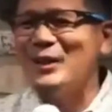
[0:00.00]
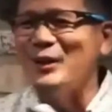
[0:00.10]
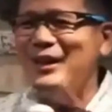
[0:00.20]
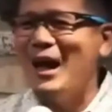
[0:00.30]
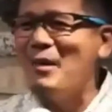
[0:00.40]

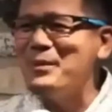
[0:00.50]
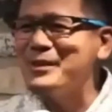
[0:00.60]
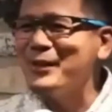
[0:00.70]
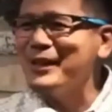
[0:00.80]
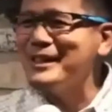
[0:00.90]
the
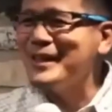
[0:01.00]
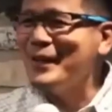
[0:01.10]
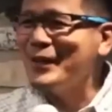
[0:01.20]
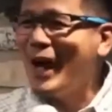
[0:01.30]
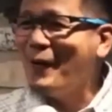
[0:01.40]
episode is
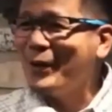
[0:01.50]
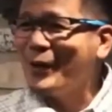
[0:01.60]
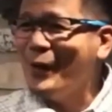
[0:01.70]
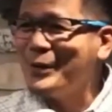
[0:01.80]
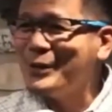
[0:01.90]
now we're
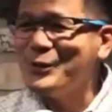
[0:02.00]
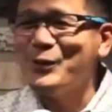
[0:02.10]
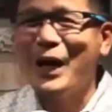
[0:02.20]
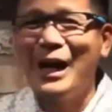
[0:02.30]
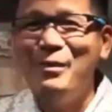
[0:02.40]
going to
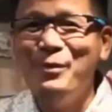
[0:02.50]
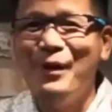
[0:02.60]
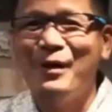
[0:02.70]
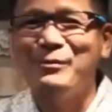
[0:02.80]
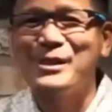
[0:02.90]

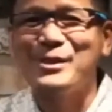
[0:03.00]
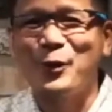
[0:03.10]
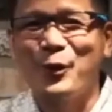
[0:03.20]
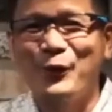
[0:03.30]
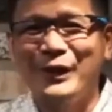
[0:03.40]
Abram's
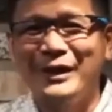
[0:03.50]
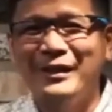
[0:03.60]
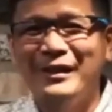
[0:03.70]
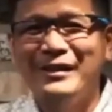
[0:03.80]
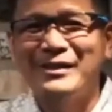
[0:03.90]
story.
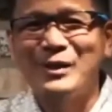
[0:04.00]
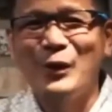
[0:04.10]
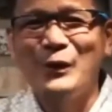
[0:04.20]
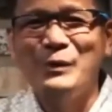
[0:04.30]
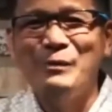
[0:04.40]

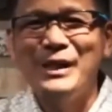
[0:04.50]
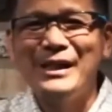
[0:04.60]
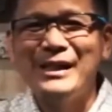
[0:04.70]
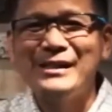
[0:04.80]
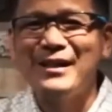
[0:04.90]
So
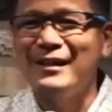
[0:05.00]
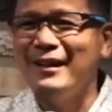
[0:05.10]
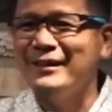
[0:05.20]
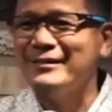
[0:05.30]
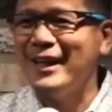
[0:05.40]
Micky is going
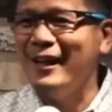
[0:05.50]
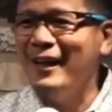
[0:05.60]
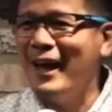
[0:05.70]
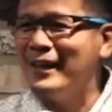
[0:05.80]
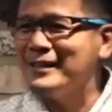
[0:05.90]
to tell
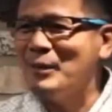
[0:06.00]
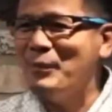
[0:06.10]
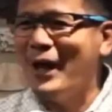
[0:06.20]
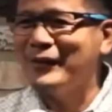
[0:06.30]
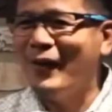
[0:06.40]
us
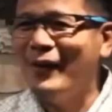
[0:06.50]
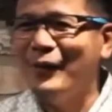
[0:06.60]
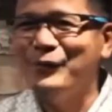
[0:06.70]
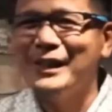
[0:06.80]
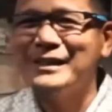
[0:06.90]
about all of
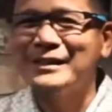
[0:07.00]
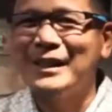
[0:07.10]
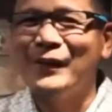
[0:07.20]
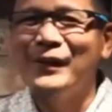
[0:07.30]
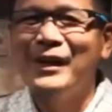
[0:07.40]
this.
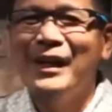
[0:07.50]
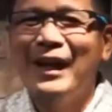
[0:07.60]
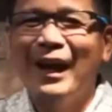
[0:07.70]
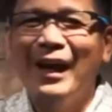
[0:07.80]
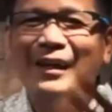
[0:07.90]
So
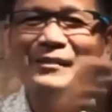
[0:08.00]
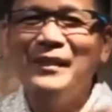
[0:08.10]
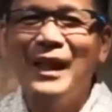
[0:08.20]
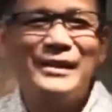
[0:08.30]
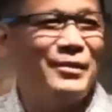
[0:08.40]

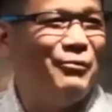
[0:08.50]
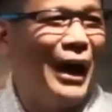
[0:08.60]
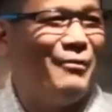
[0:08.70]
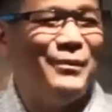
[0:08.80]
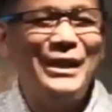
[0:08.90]
let's
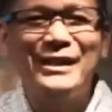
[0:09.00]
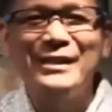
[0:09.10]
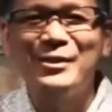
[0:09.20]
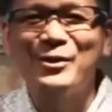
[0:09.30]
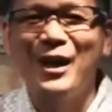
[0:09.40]
invite Micky
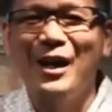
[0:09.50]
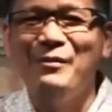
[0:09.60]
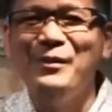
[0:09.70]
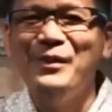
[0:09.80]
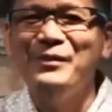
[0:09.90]
to
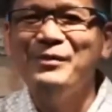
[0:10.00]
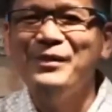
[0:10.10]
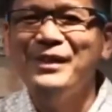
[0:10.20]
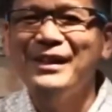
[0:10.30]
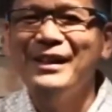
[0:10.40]
come
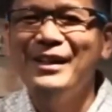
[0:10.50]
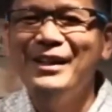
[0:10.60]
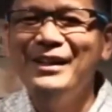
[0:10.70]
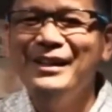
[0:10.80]
here,